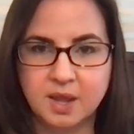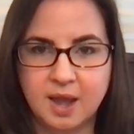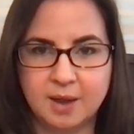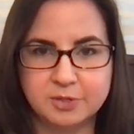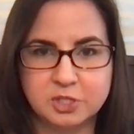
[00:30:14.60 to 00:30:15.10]

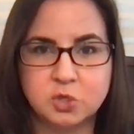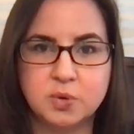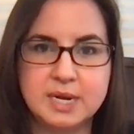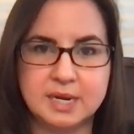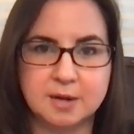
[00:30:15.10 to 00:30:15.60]
I was
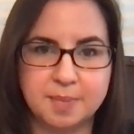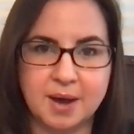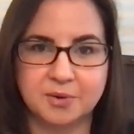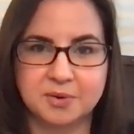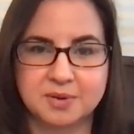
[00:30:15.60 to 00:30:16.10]
tweeting
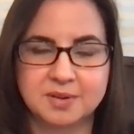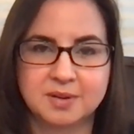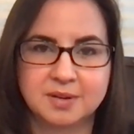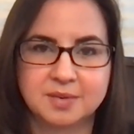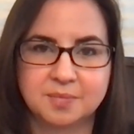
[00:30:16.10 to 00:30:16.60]
about
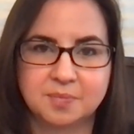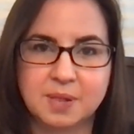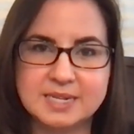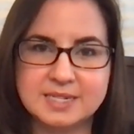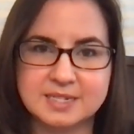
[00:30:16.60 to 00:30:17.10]

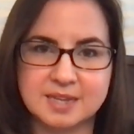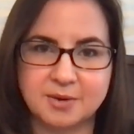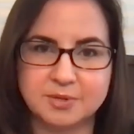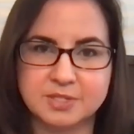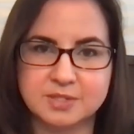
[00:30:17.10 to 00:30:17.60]
places I
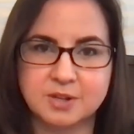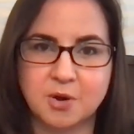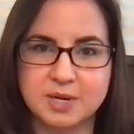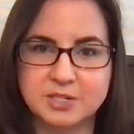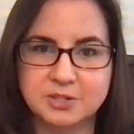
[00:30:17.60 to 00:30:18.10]
was
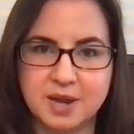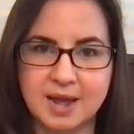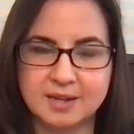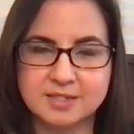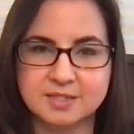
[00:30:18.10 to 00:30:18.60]
going to
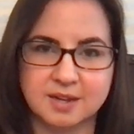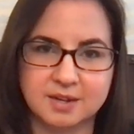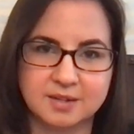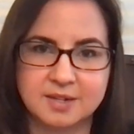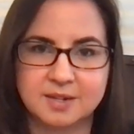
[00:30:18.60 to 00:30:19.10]
next.
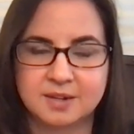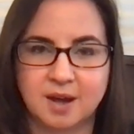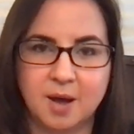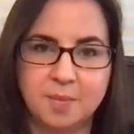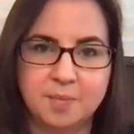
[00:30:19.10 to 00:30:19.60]
Like
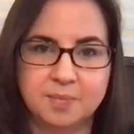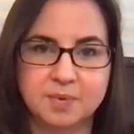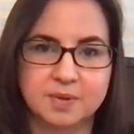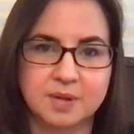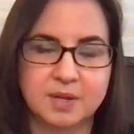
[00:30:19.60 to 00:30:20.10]
I'll
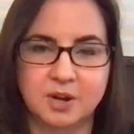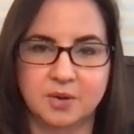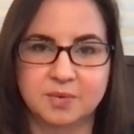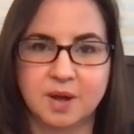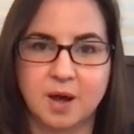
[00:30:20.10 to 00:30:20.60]
be
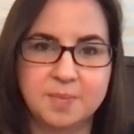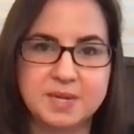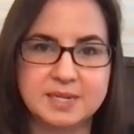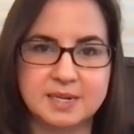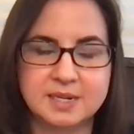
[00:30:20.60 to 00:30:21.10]

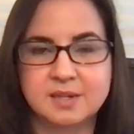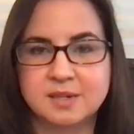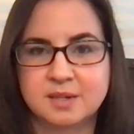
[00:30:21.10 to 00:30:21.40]
in